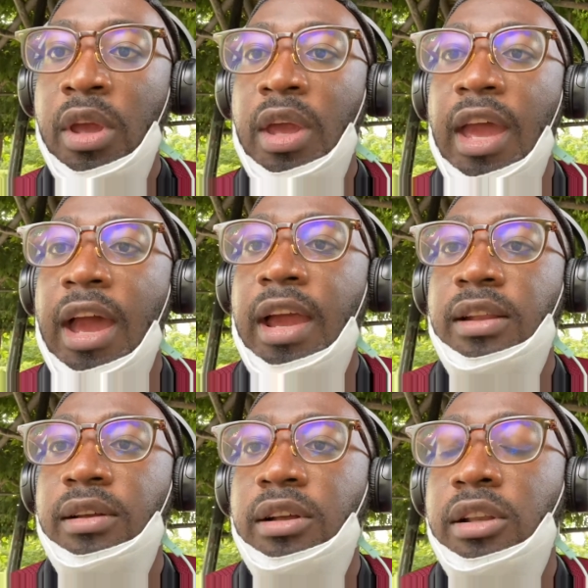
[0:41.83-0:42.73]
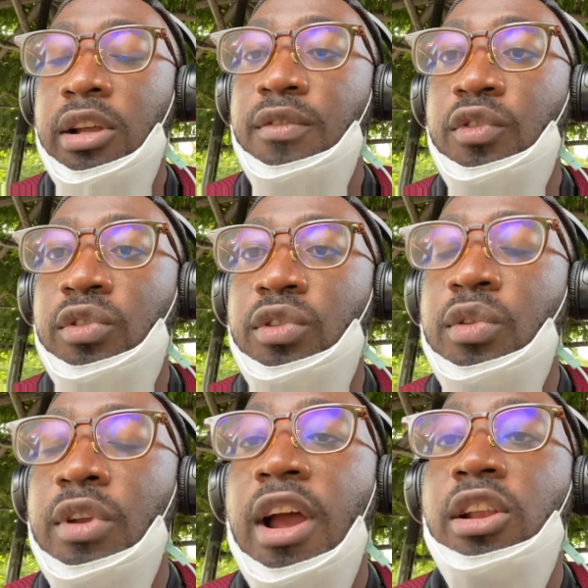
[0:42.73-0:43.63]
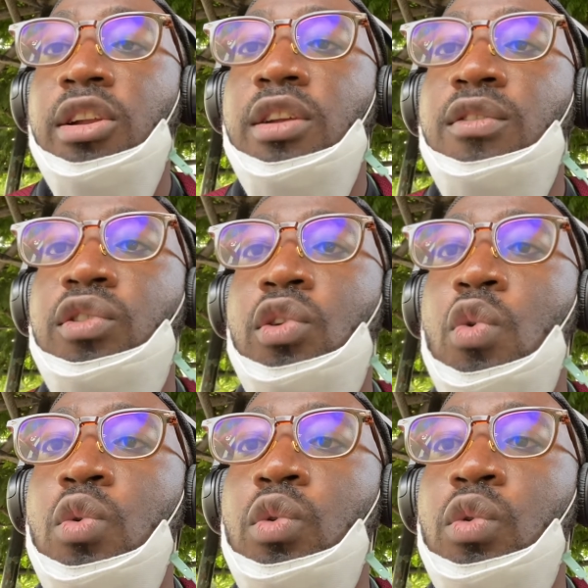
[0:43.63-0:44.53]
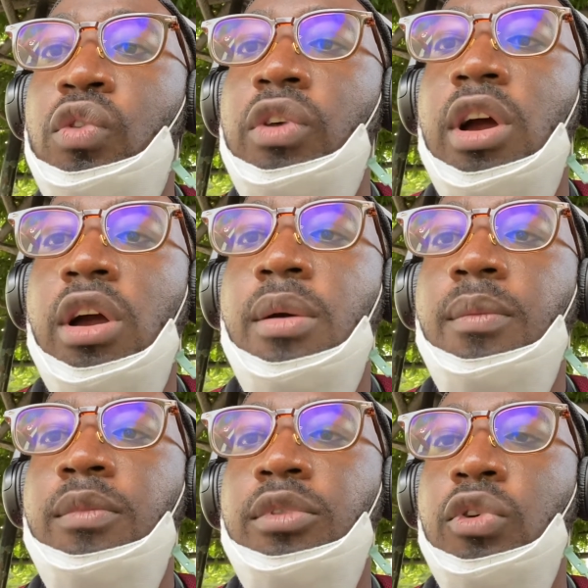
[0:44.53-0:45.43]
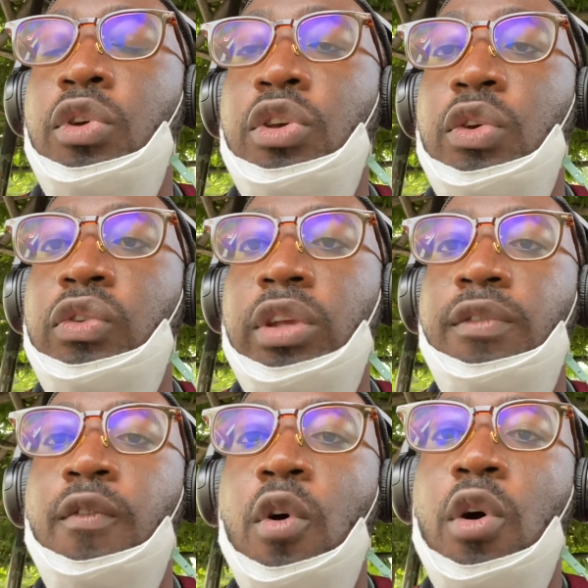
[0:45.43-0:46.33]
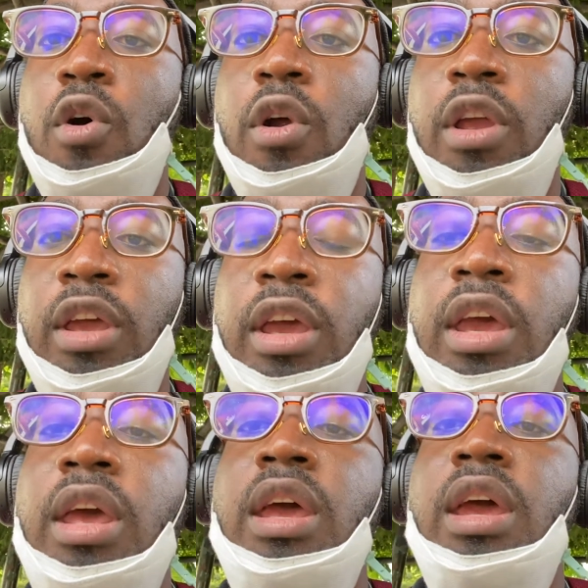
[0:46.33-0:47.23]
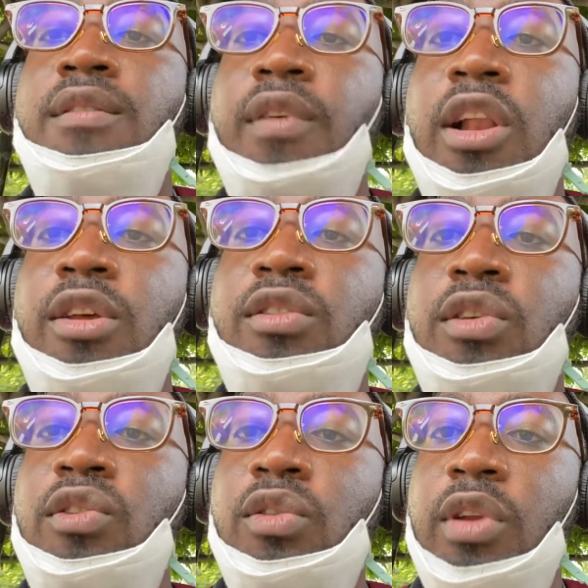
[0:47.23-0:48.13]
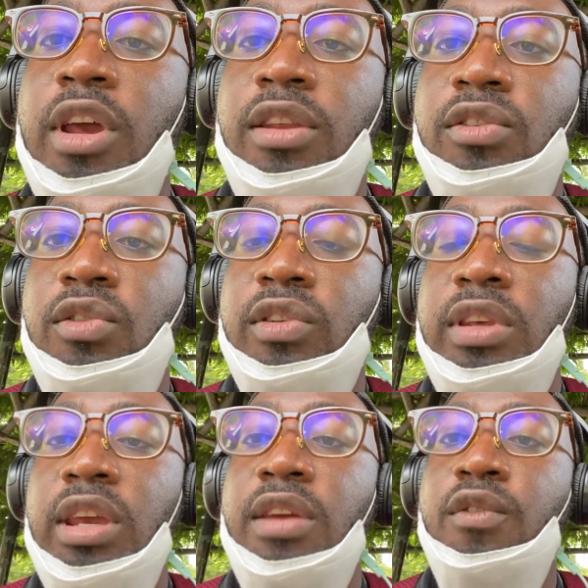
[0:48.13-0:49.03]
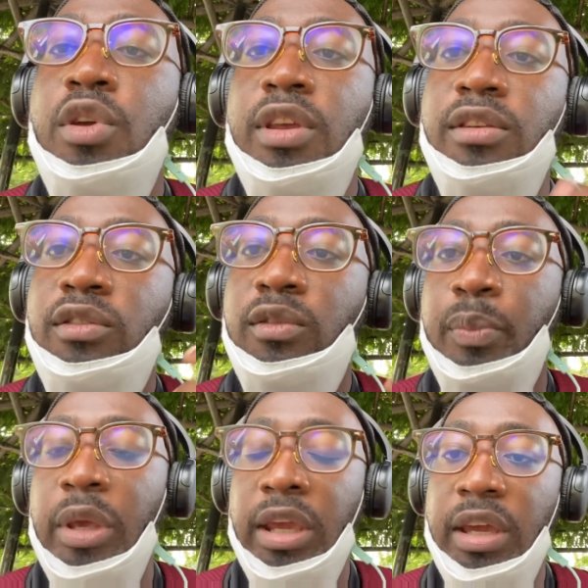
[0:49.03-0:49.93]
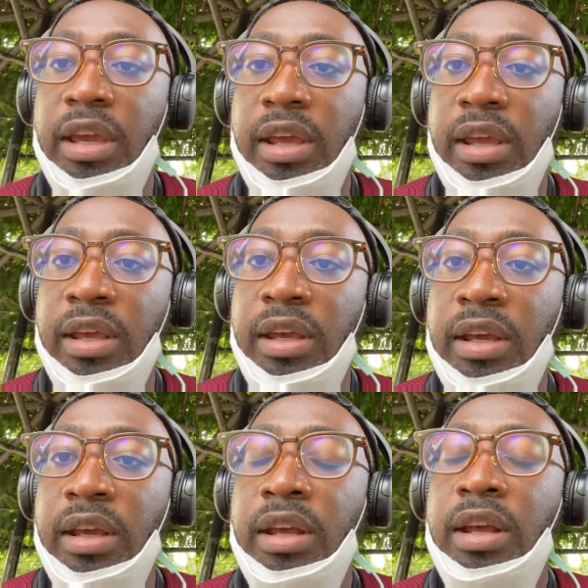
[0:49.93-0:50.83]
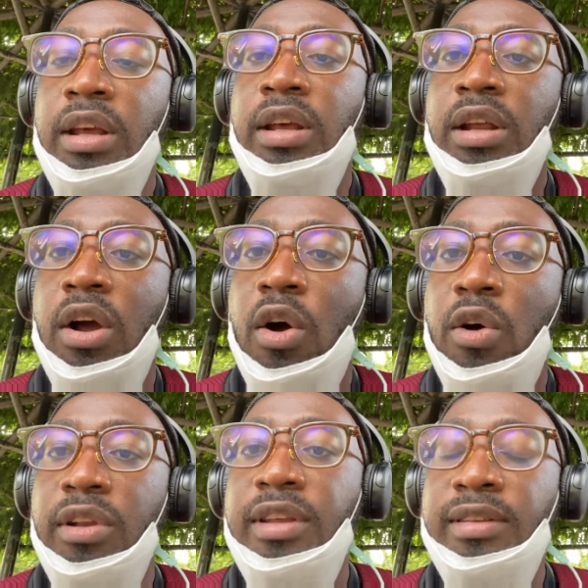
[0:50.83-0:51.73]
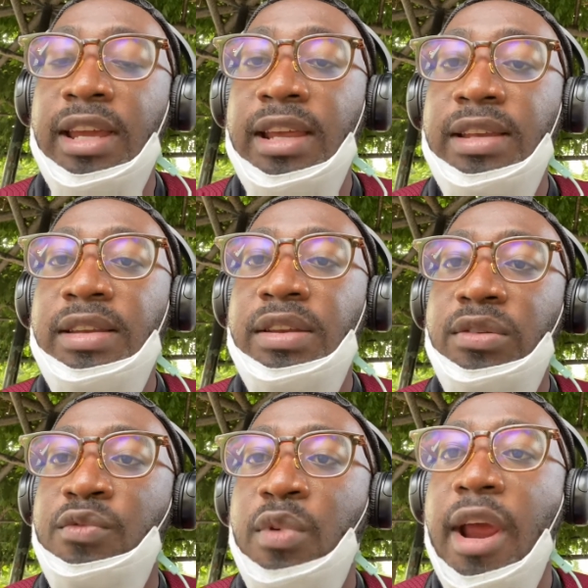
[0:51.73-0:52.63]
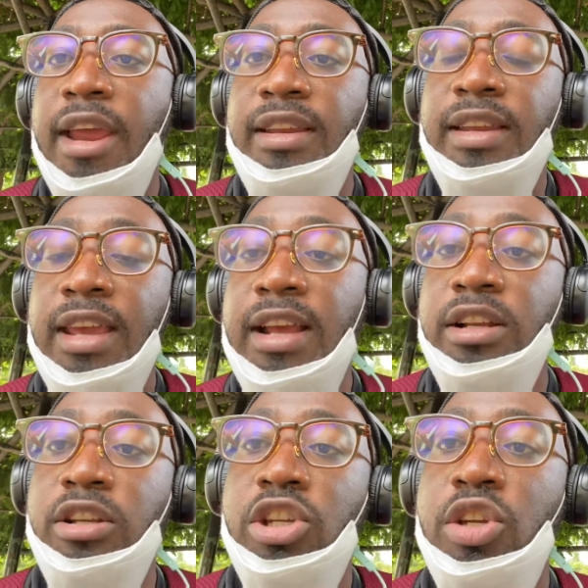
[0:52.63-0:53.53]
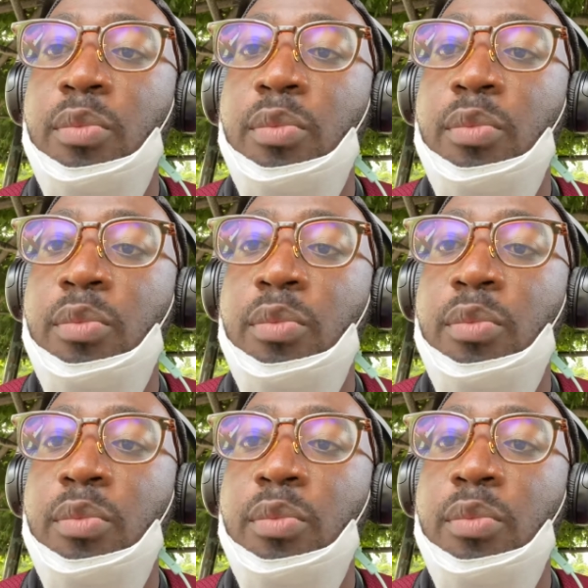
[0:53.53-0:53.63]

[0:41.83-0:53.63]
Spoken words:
And a lot of schools do use it for evaluating students to see if you can speak, understand, and write in English.